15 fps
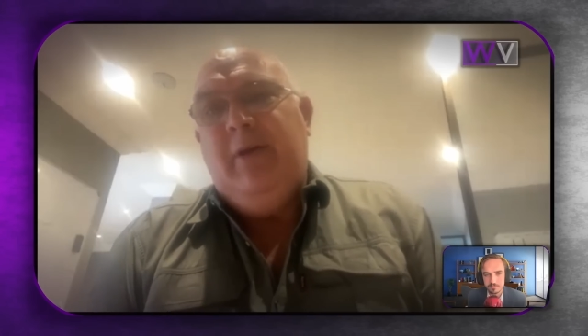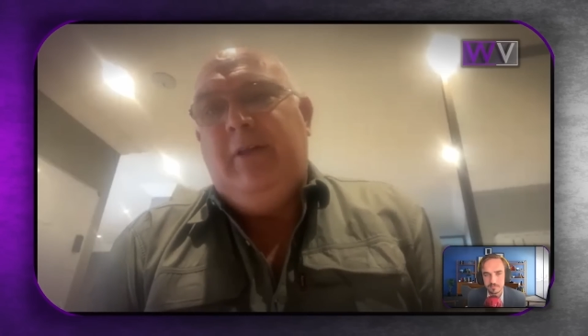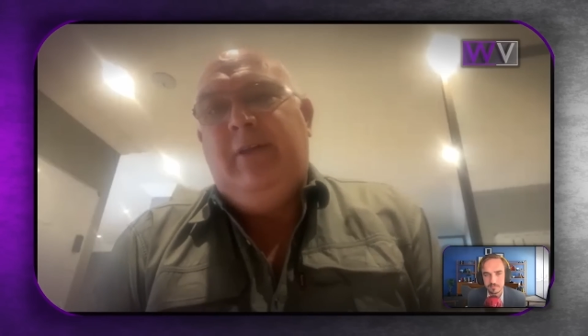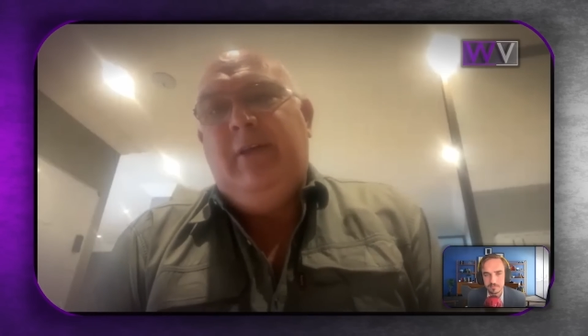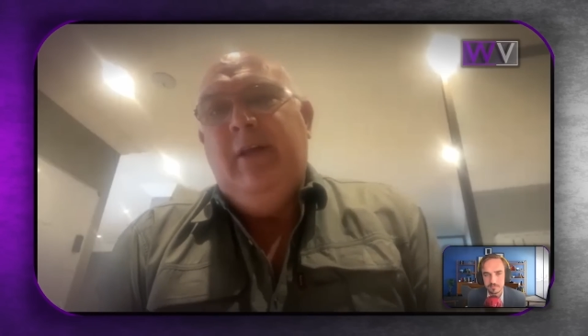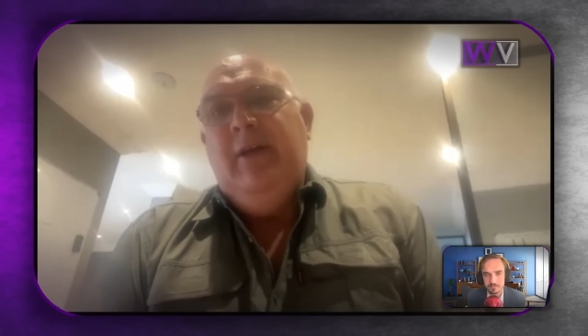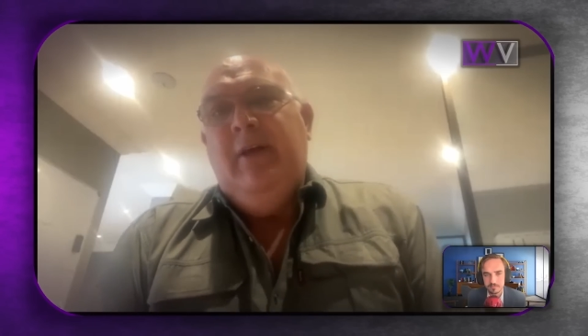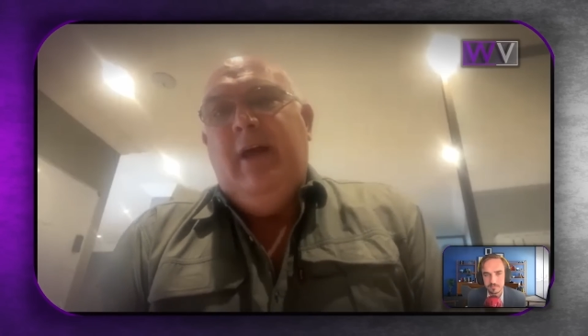with
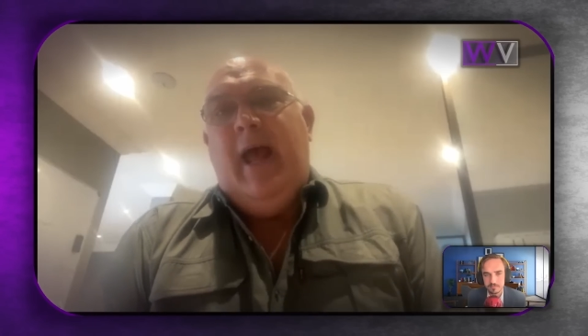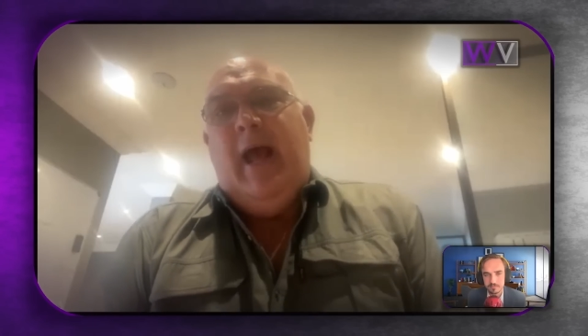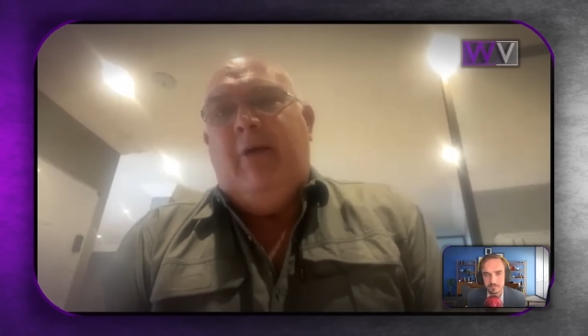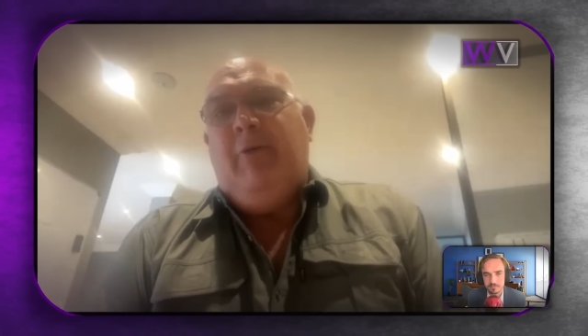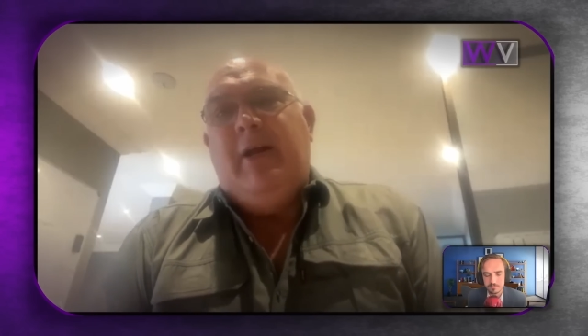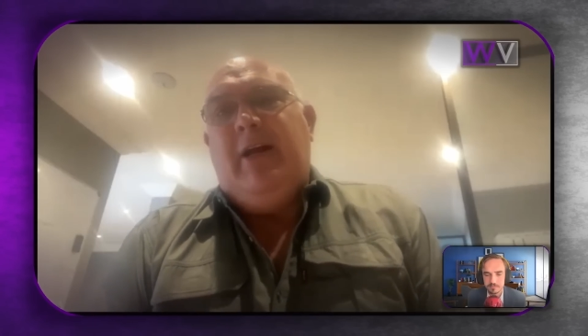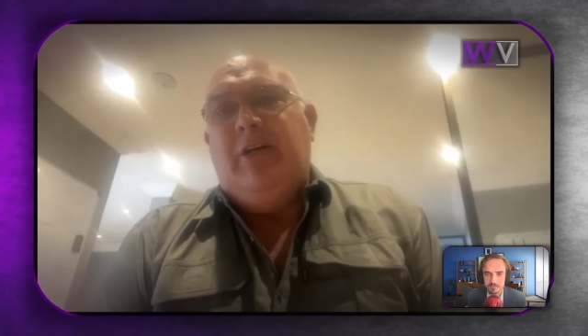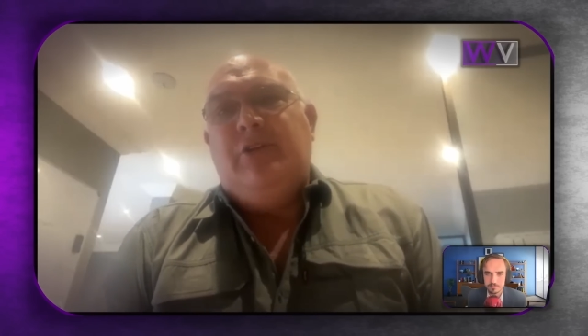
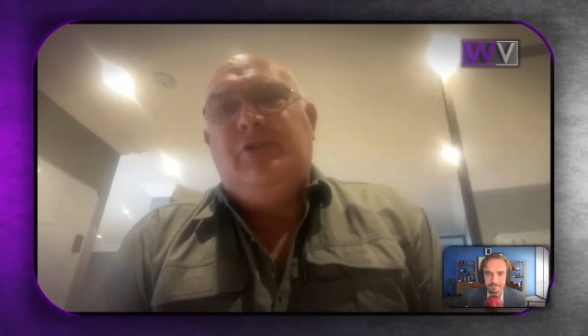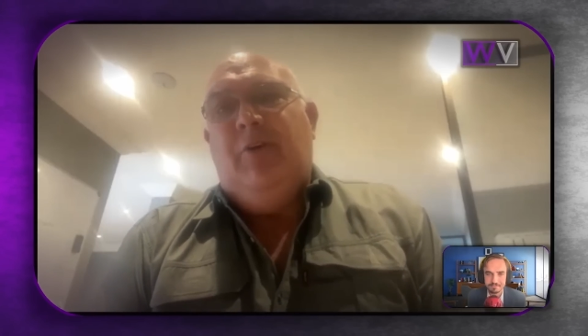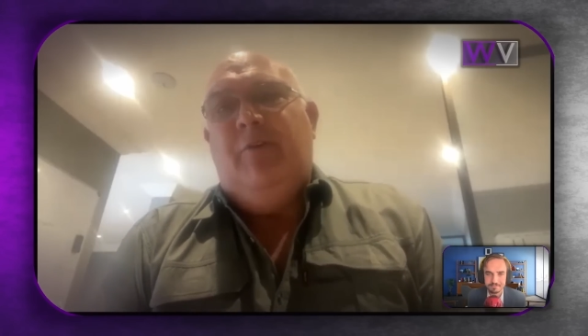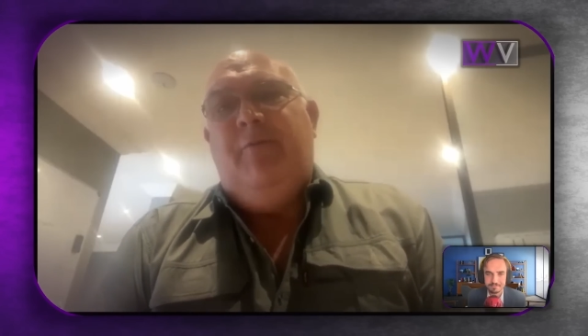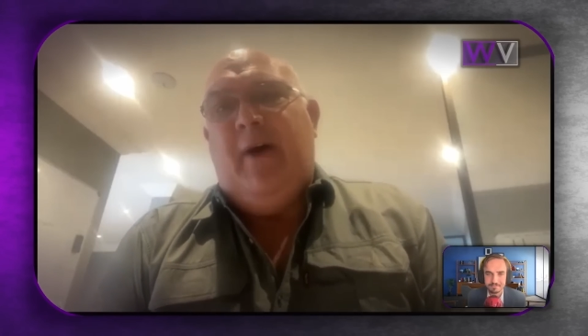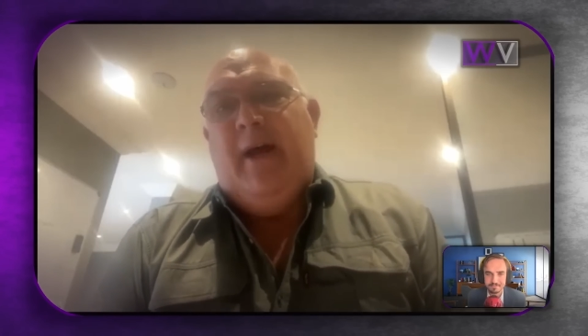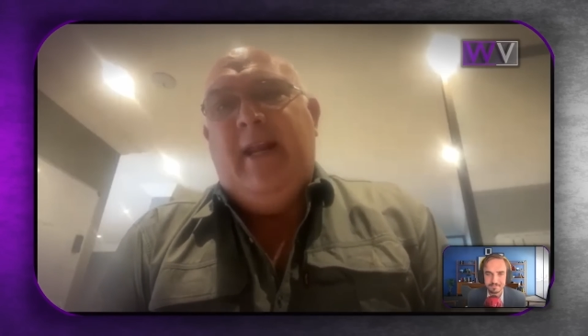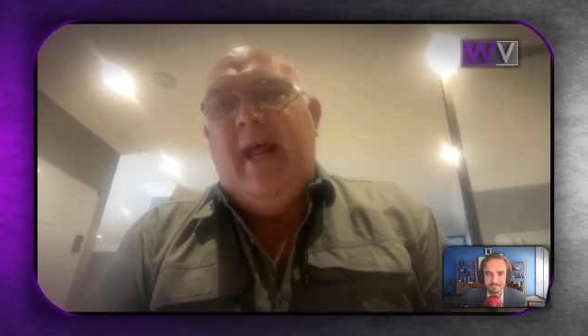
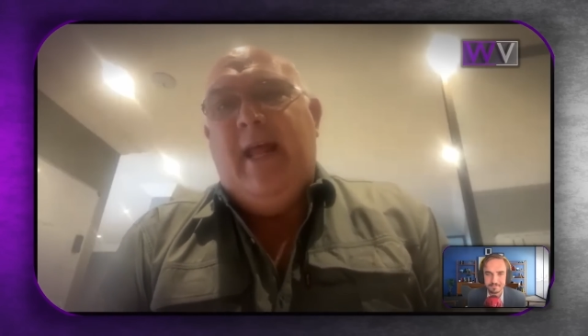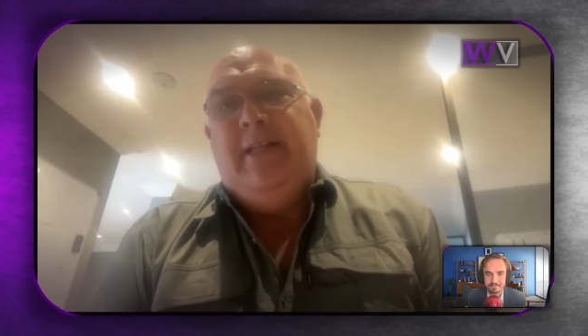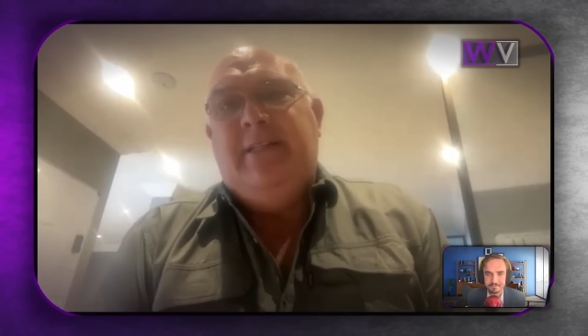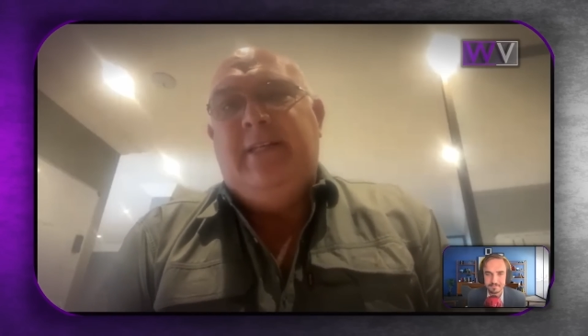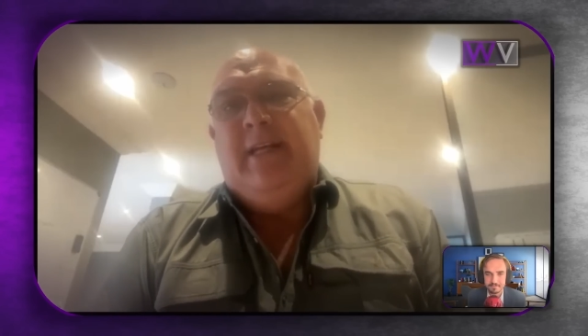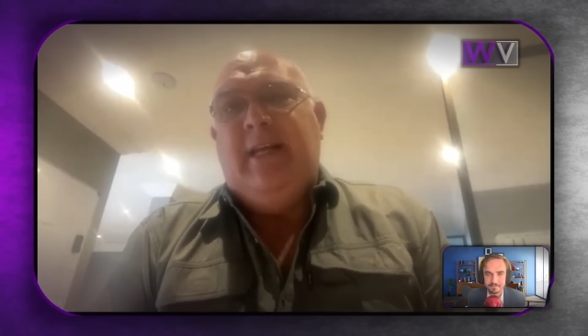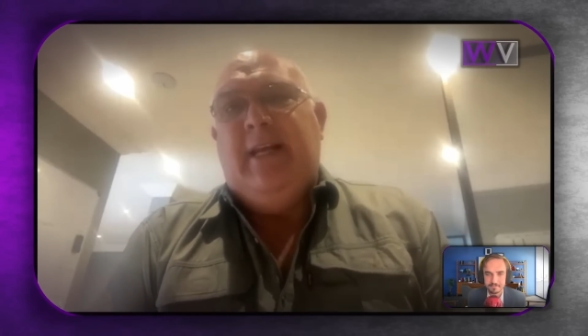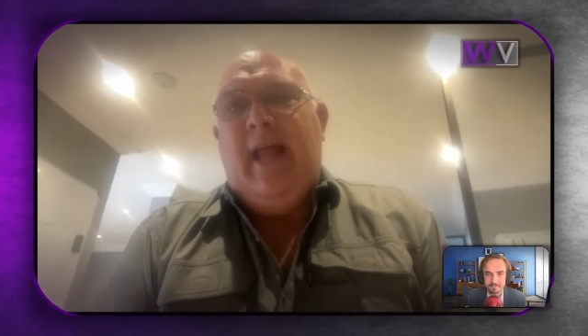agricultural
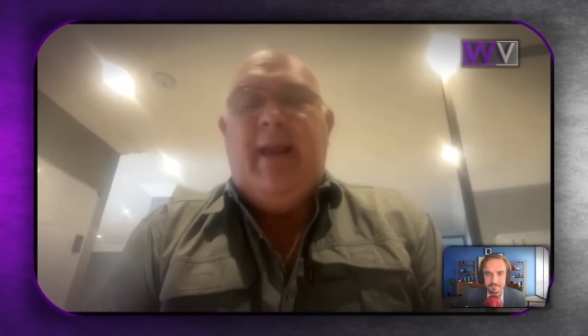financing.